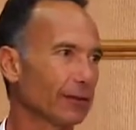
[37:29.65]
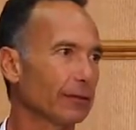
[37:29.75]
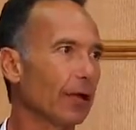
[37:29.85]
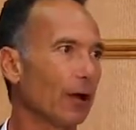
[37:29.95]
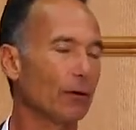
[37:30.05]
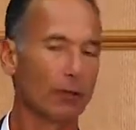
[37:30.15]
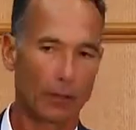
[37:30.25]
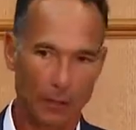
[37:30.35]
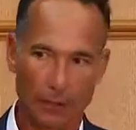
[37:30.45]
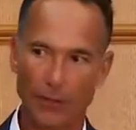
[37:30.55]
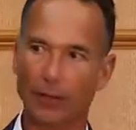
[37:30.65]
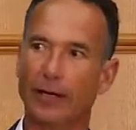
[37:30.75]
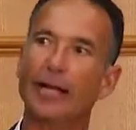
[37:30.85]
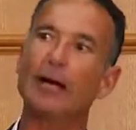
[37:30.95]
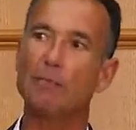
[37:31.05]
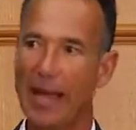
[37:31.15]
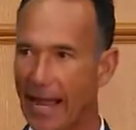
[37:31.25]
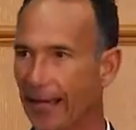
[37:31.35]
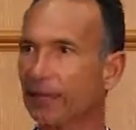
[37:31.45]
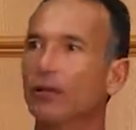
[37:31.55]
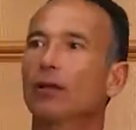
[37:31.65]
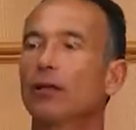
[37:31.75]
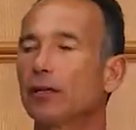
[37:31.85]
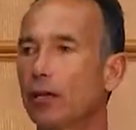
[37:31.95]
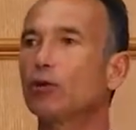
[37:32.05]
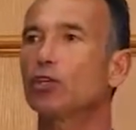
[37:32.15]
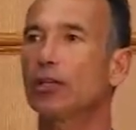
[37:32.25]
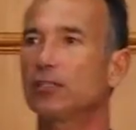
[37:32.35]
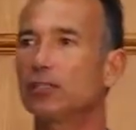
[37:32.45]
No. They're going to come back and they're going to negotiate